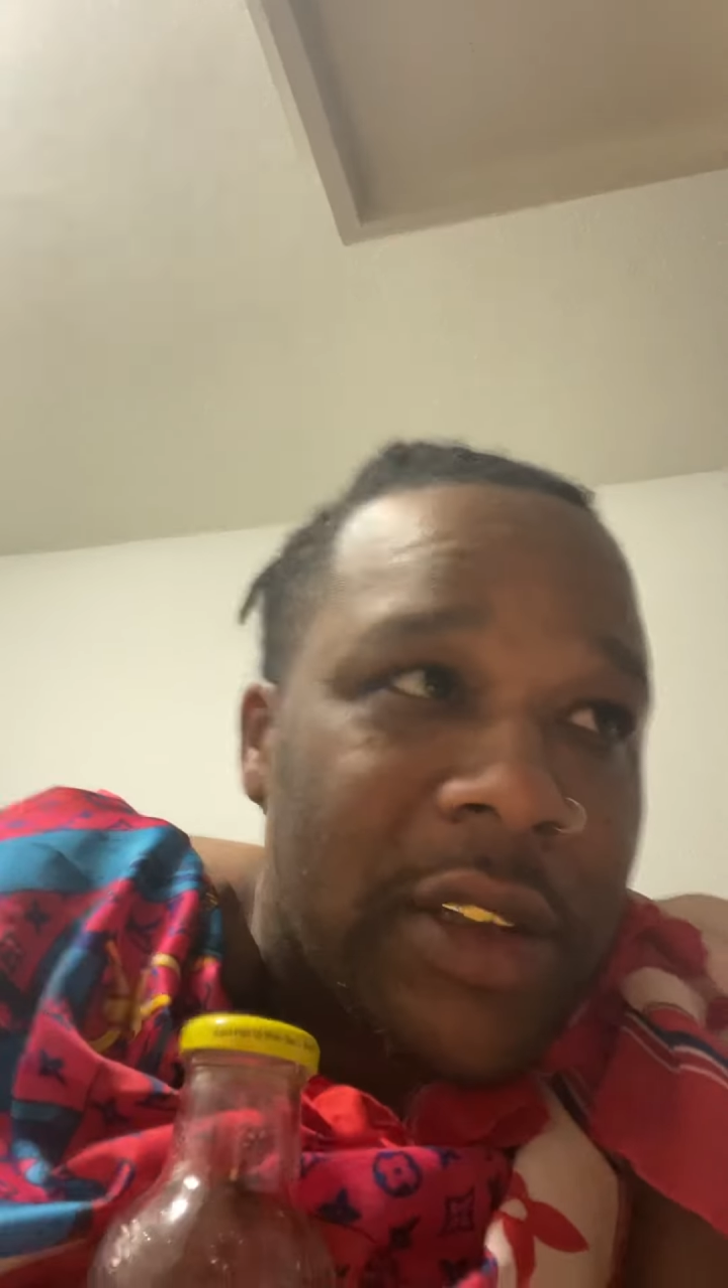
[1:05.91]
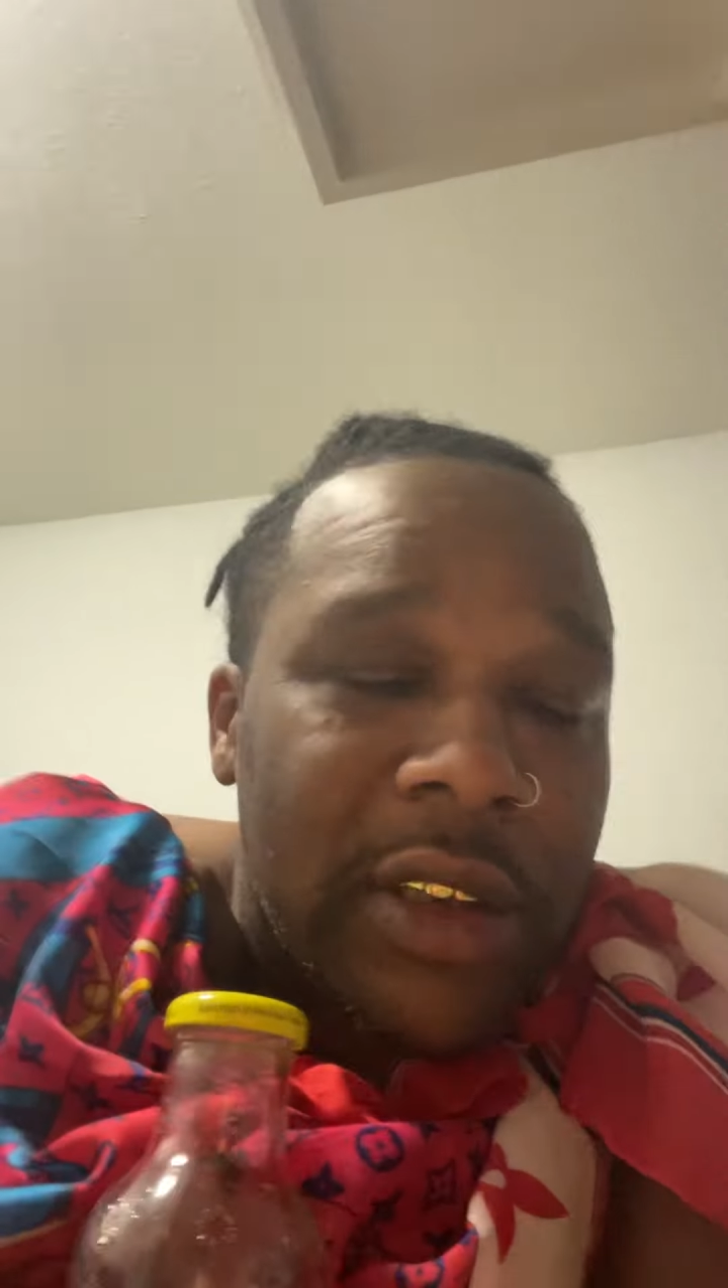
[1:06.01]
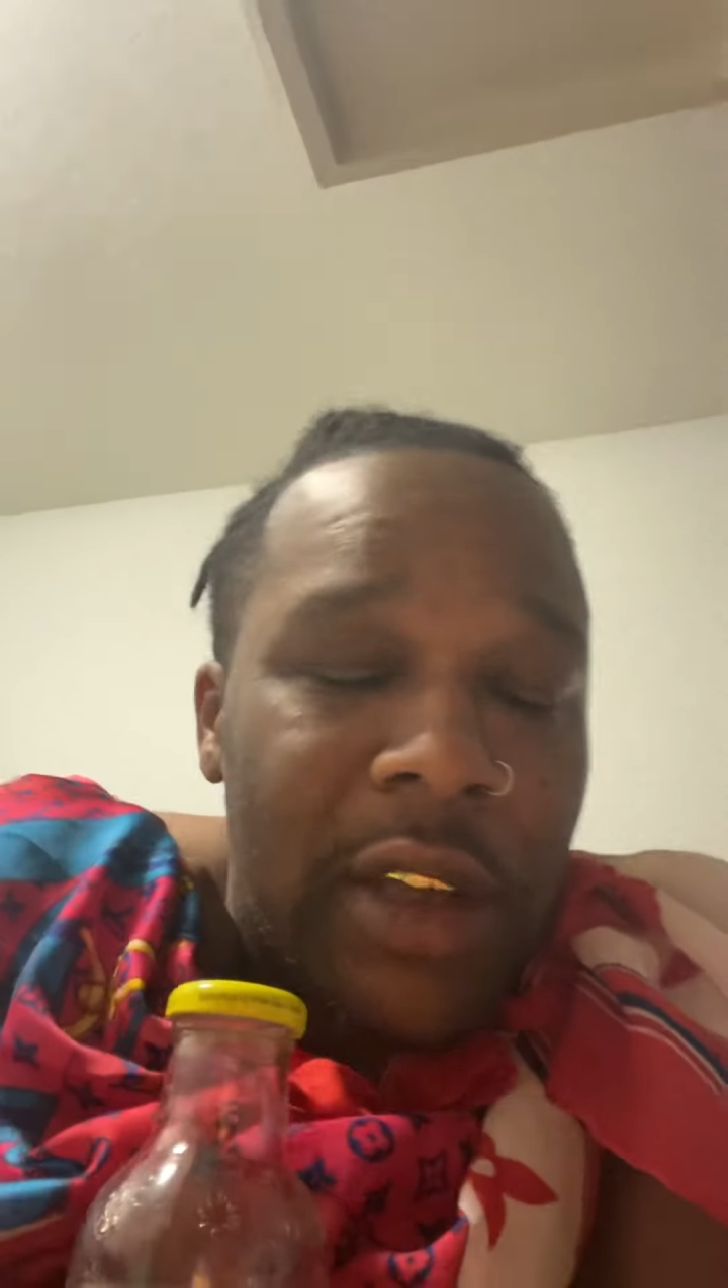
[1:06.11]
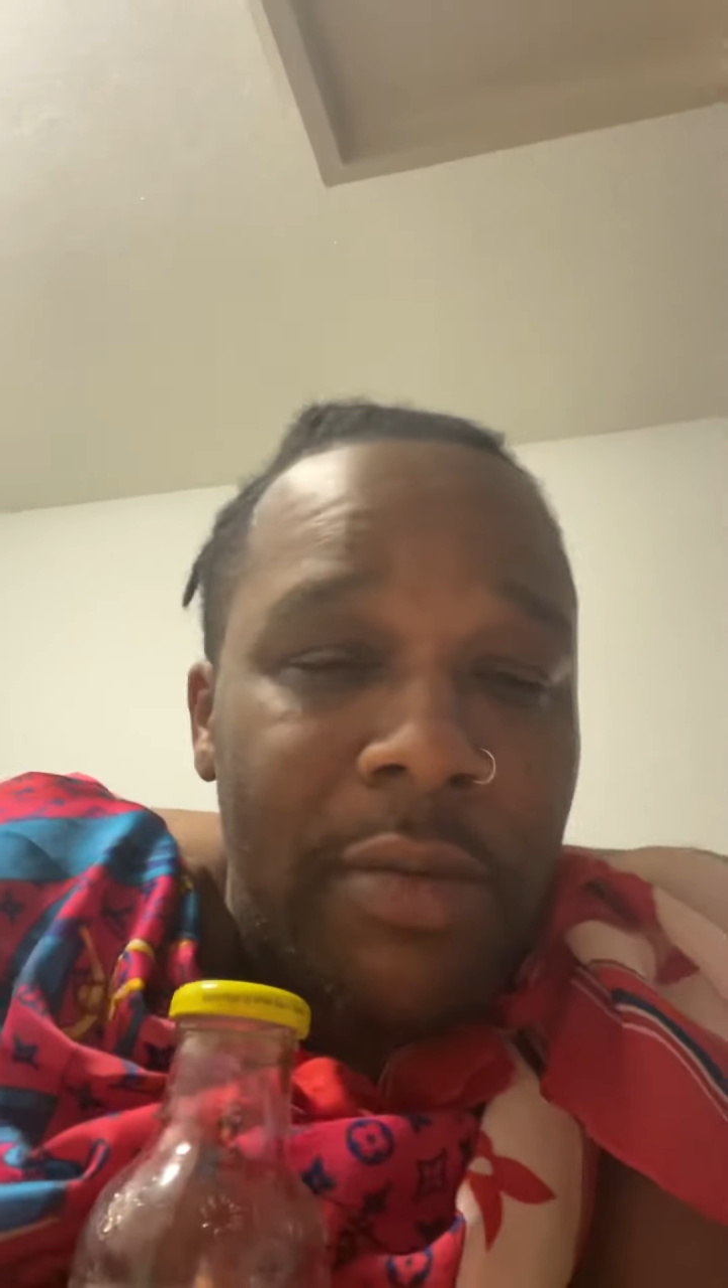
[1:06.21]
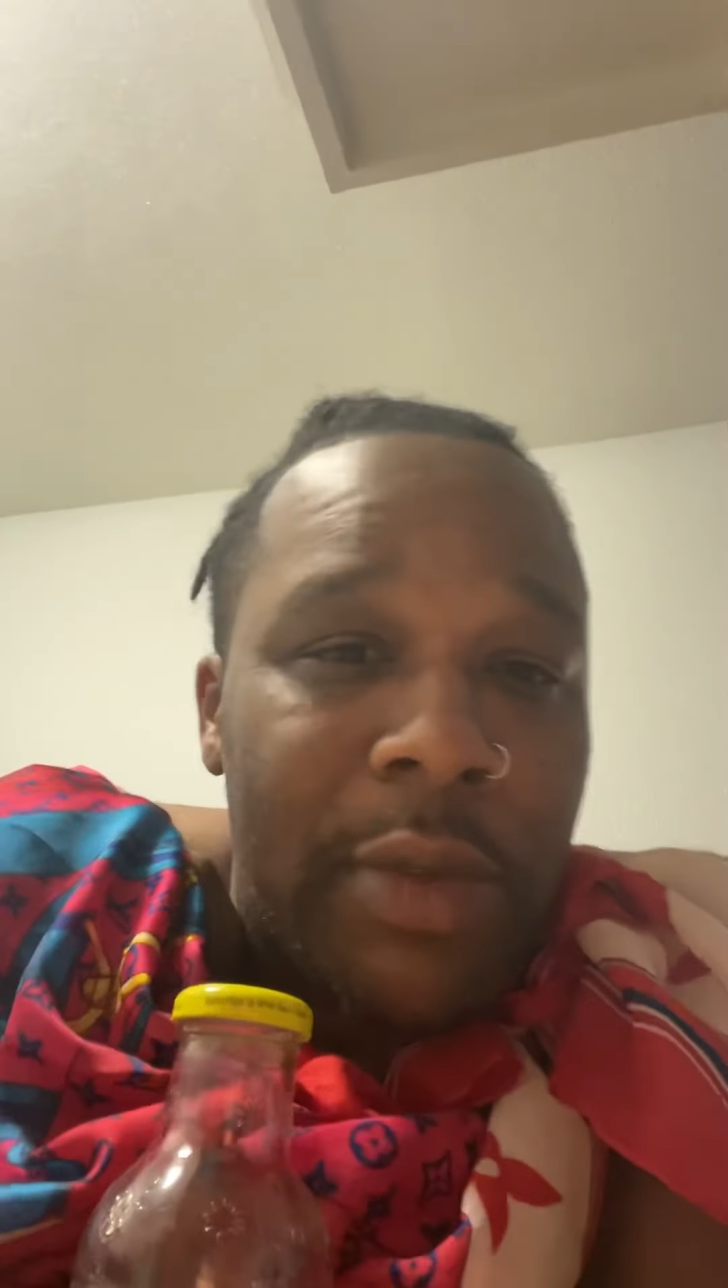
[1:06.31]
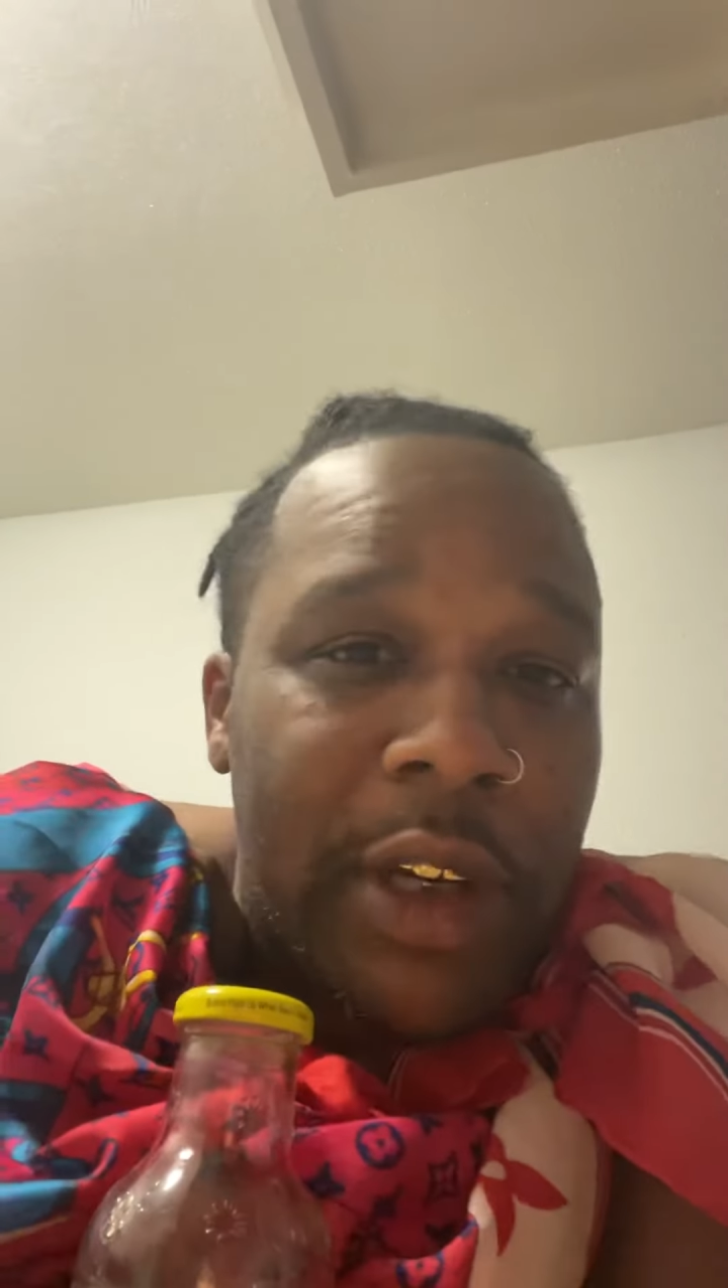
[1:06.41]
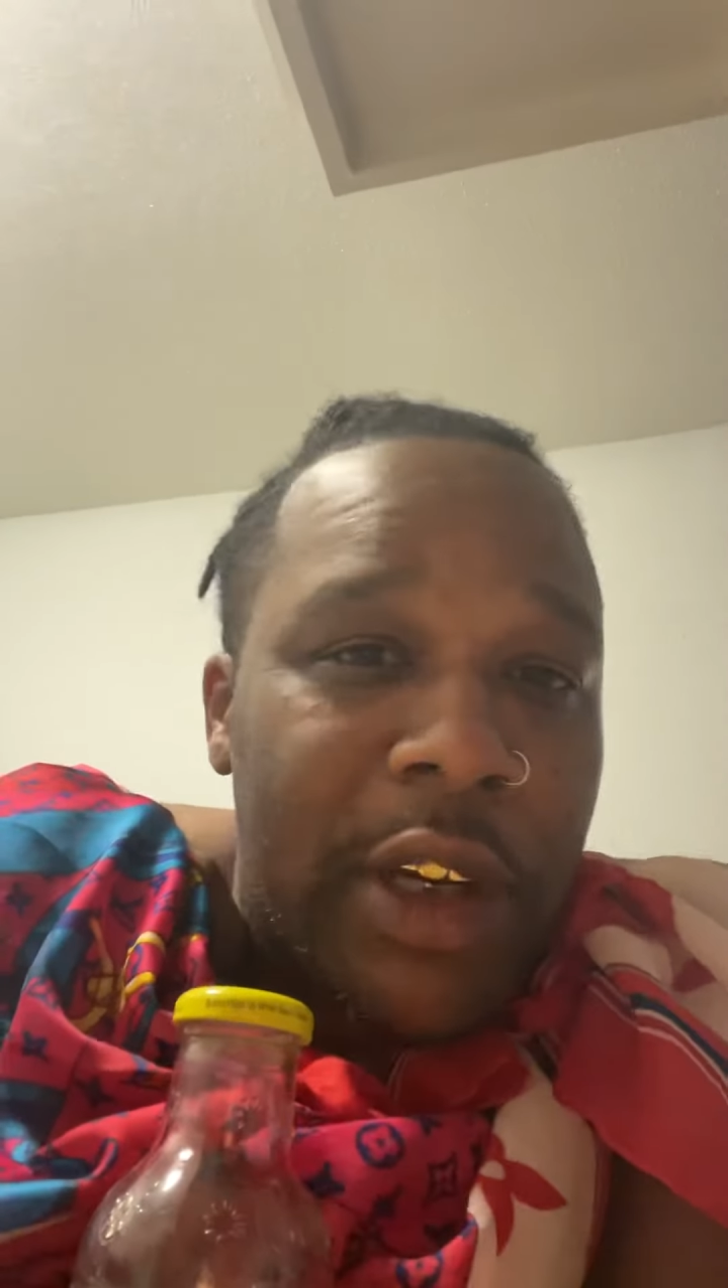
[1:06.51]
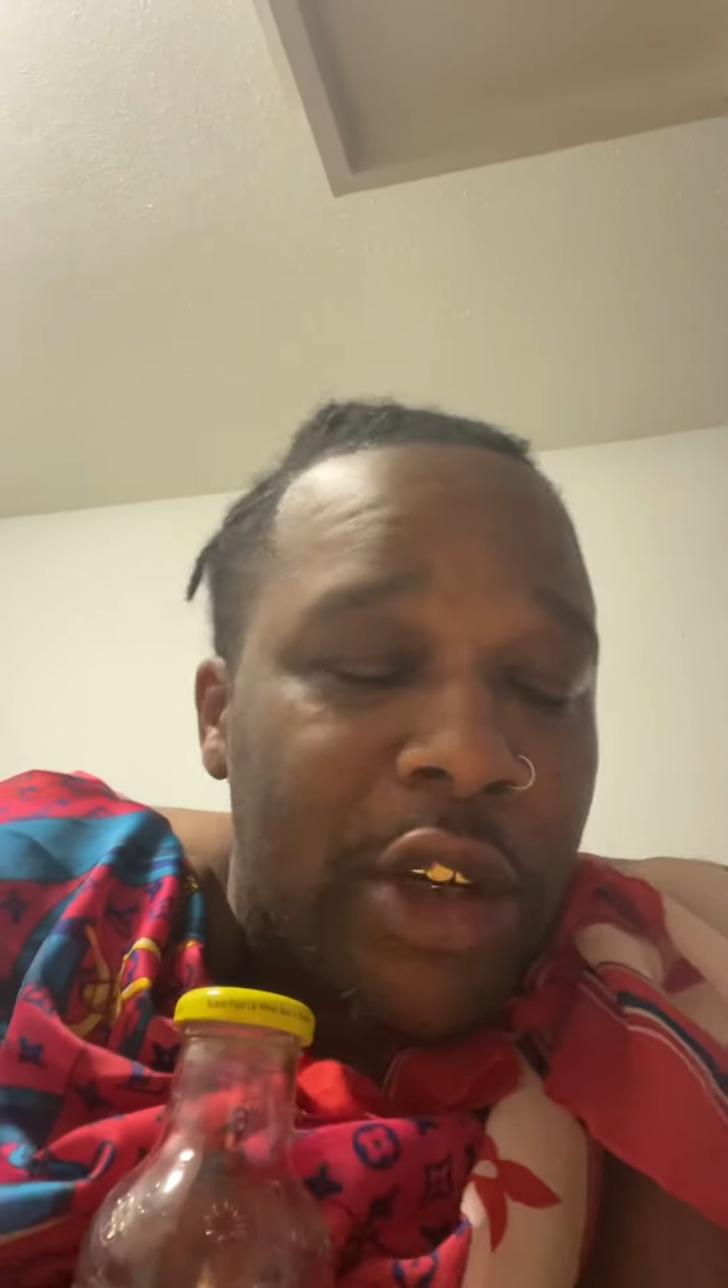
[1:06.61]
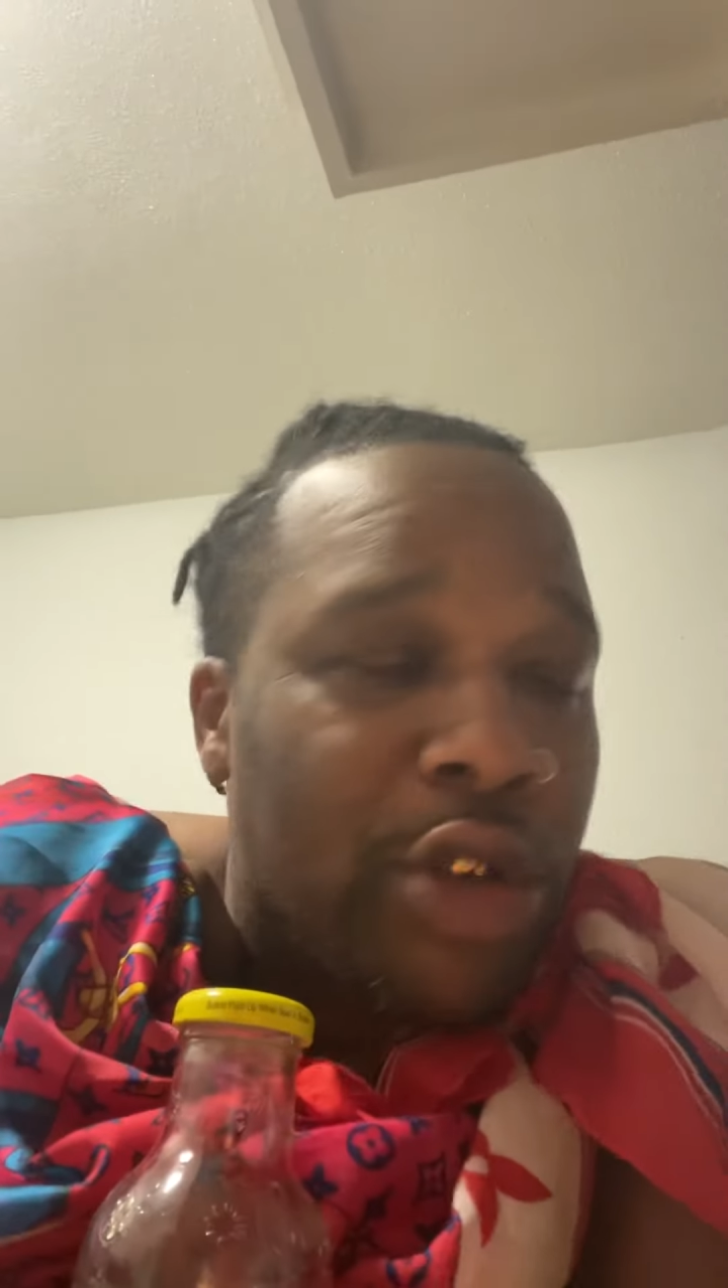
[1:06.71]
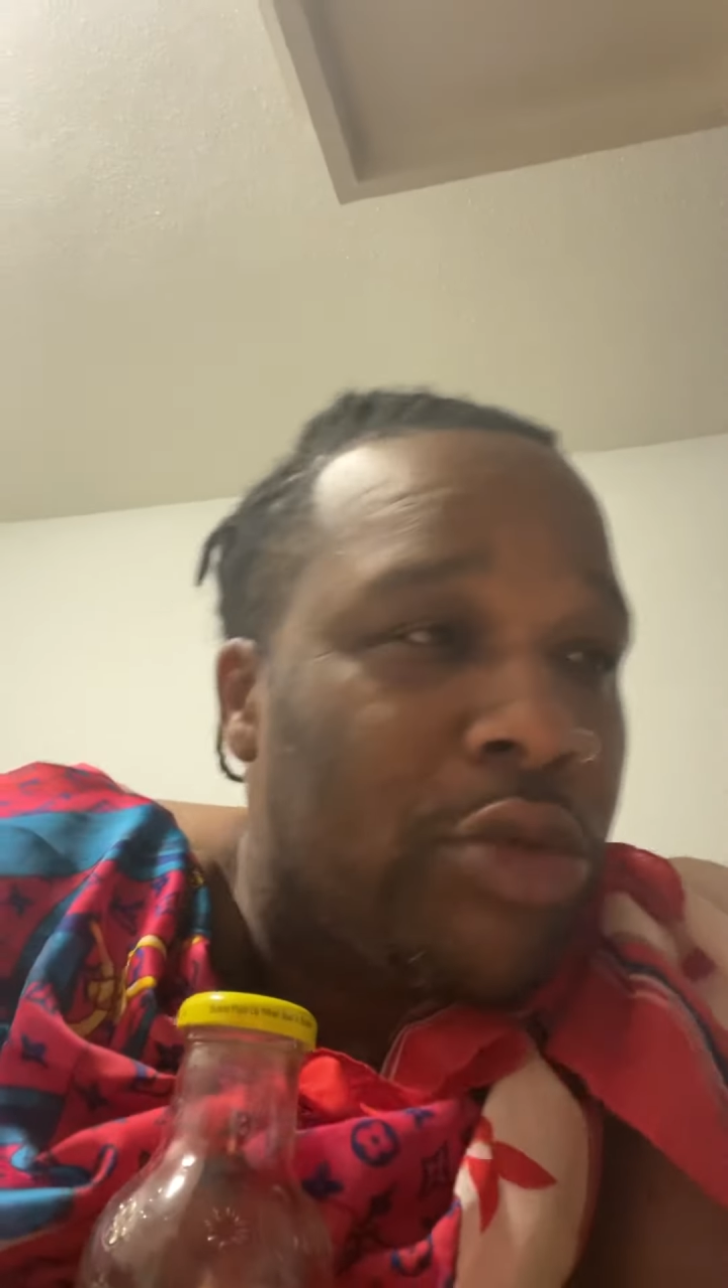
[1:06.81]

something because